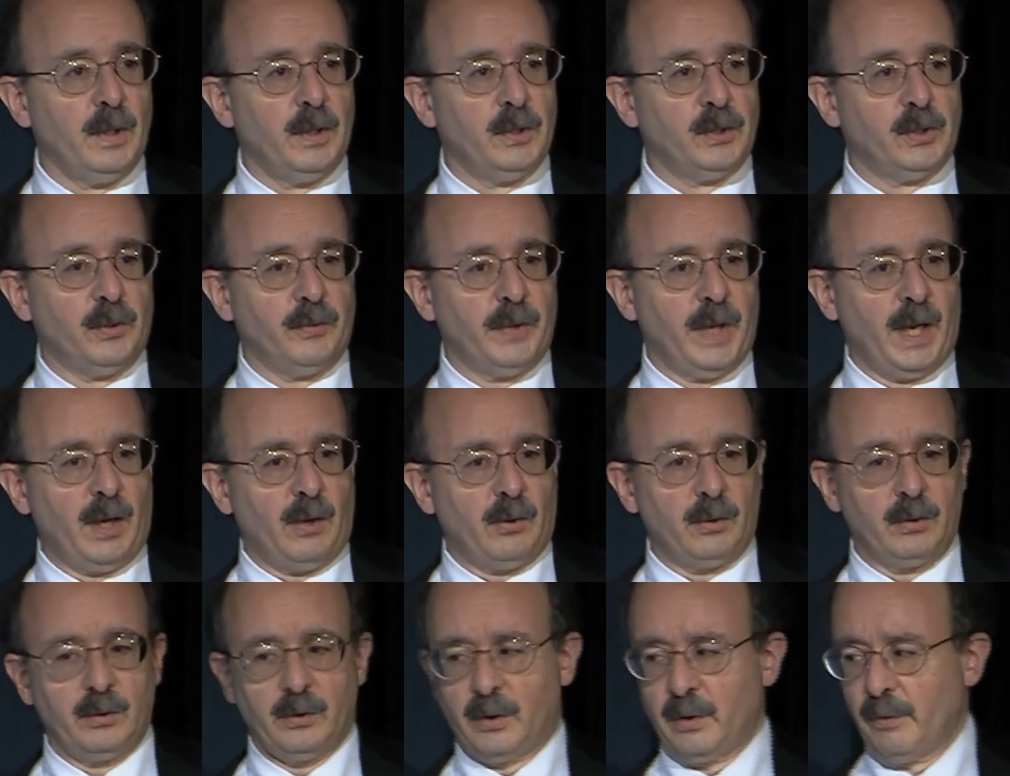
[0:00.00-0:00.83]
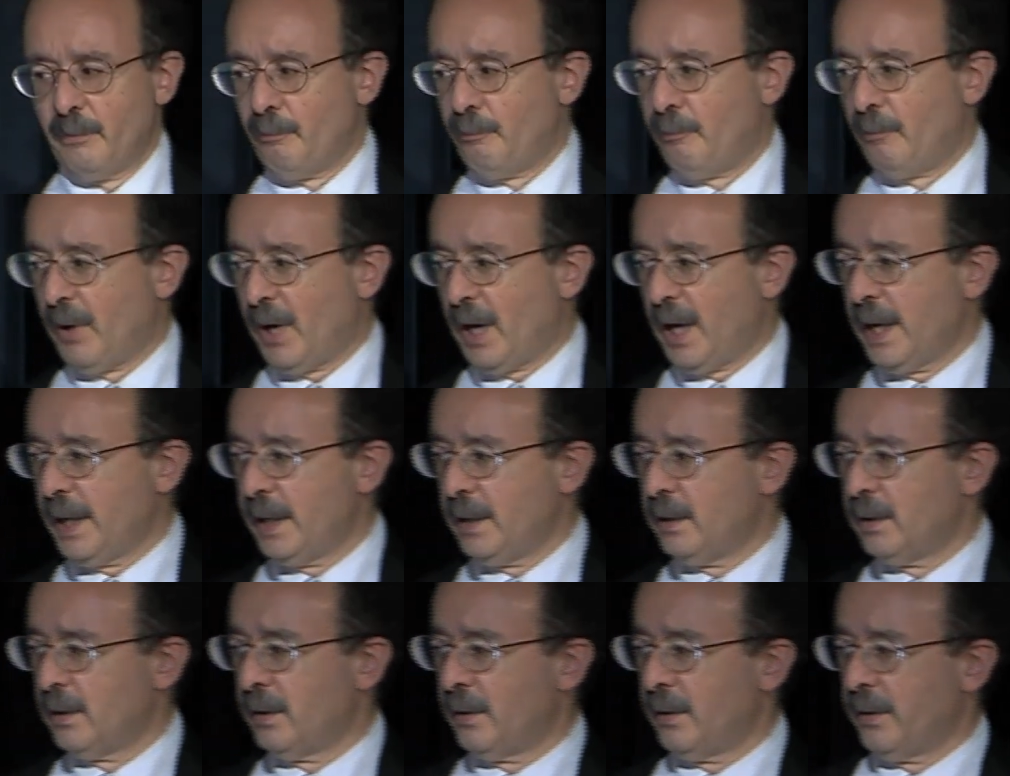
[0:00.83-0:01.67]
So now
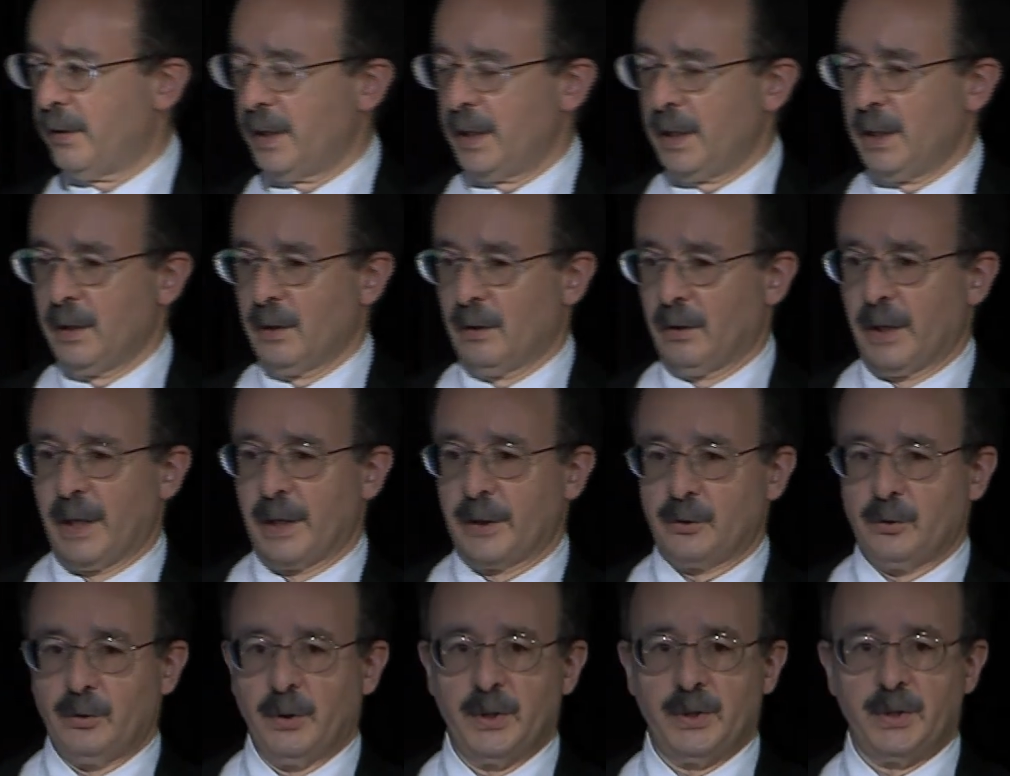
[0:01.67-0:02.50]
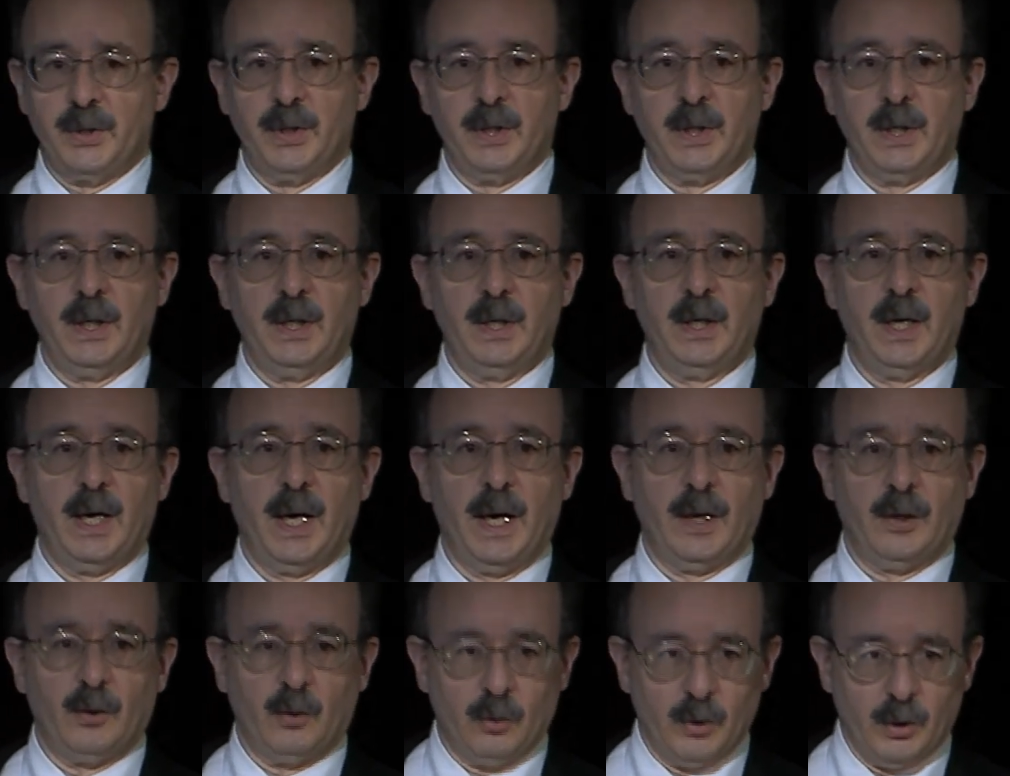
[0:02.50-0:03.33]
combine the electricity
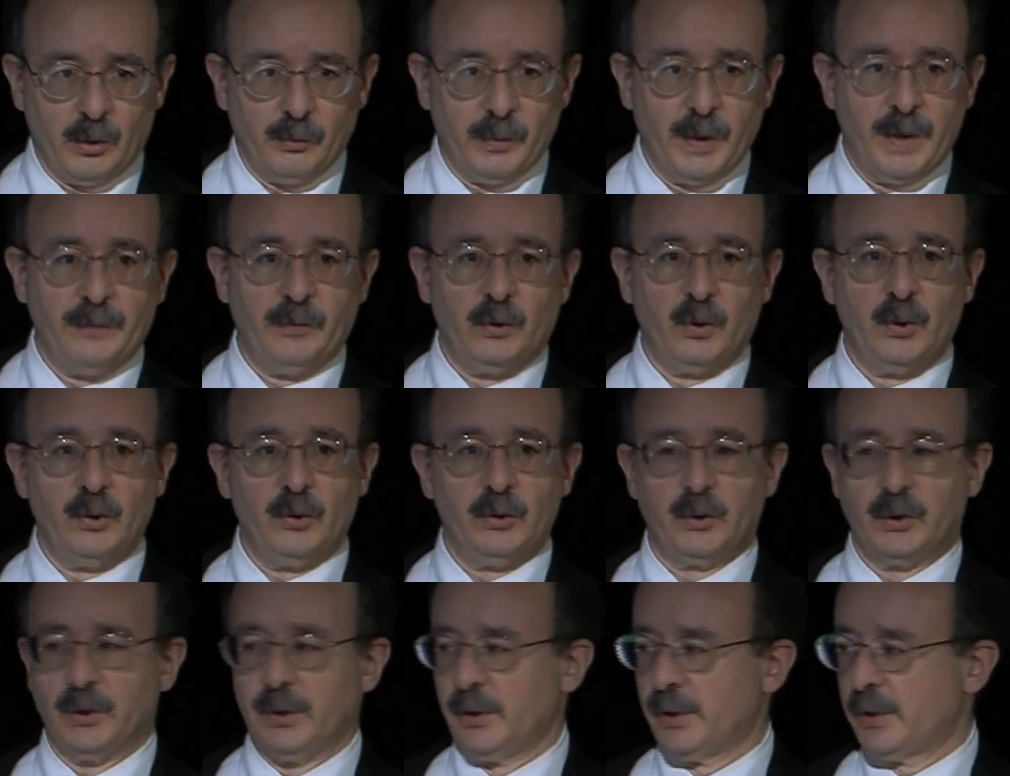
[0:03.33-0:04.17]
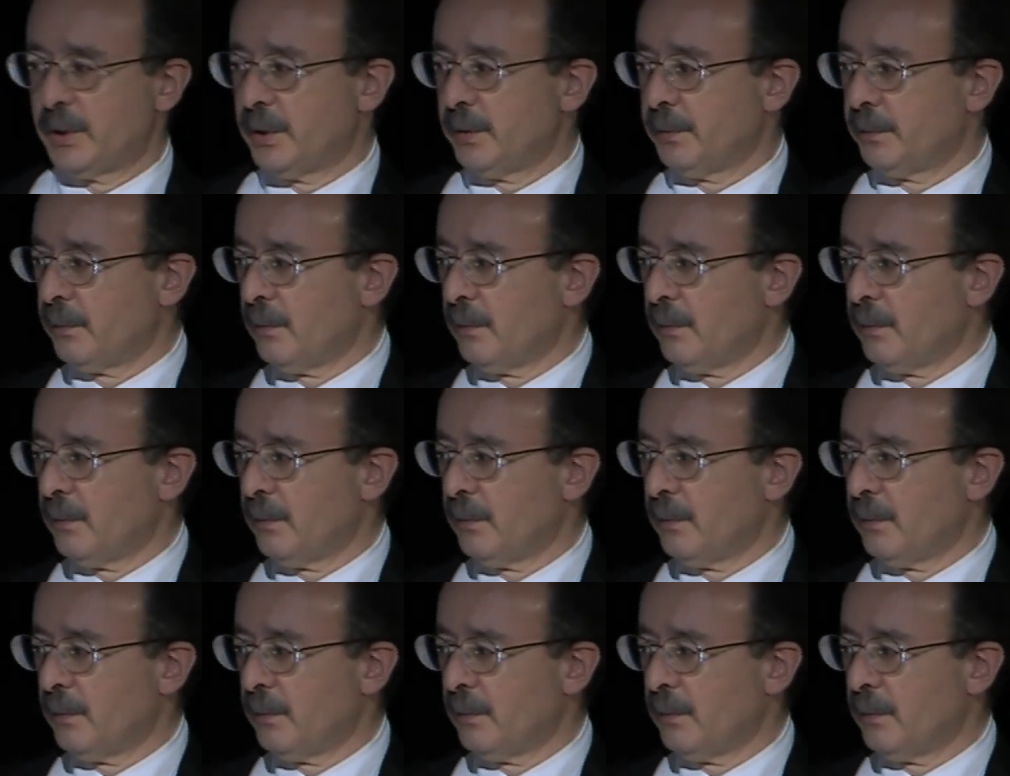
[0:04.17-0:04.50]
and oil revolutions,